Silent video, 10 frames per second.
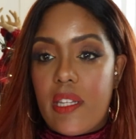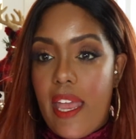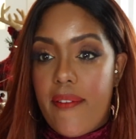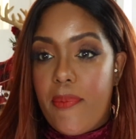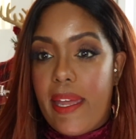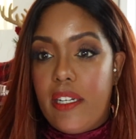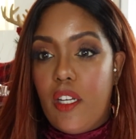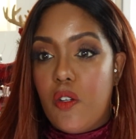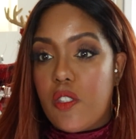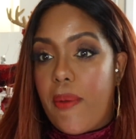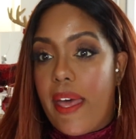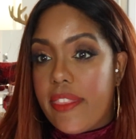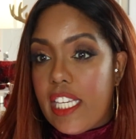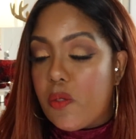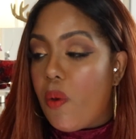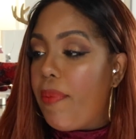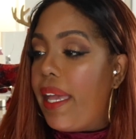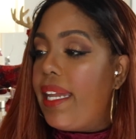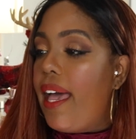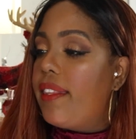that everybody knows about this one
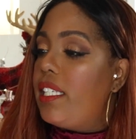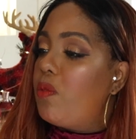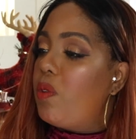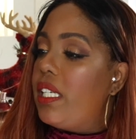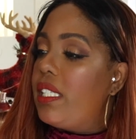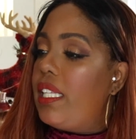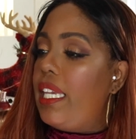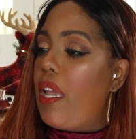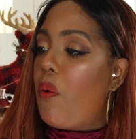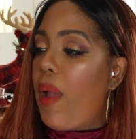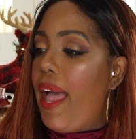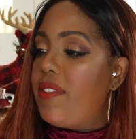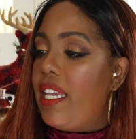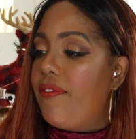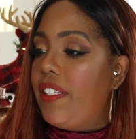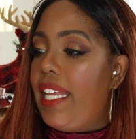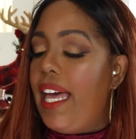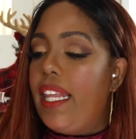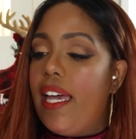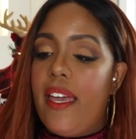by now. This is the Wrapped in
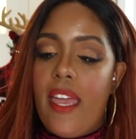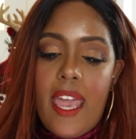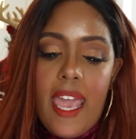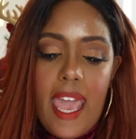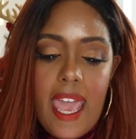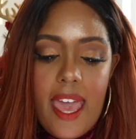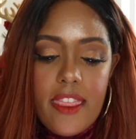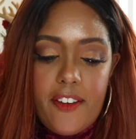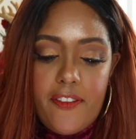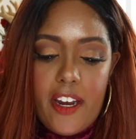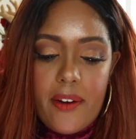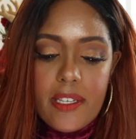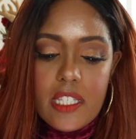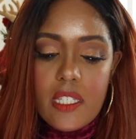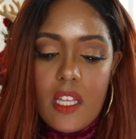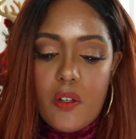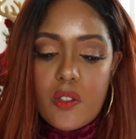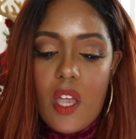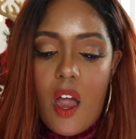Vanilla, and the fragrance notes